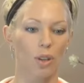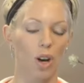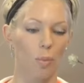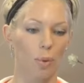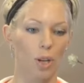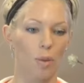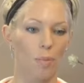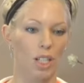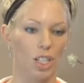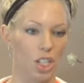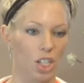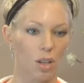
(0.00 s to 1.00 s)
all pretty
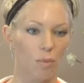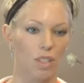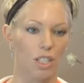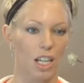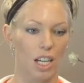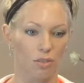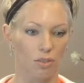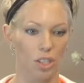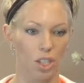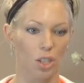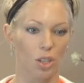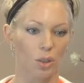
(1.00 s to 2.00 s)
much comes down
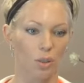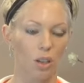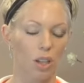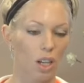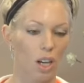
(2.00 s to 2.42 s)
to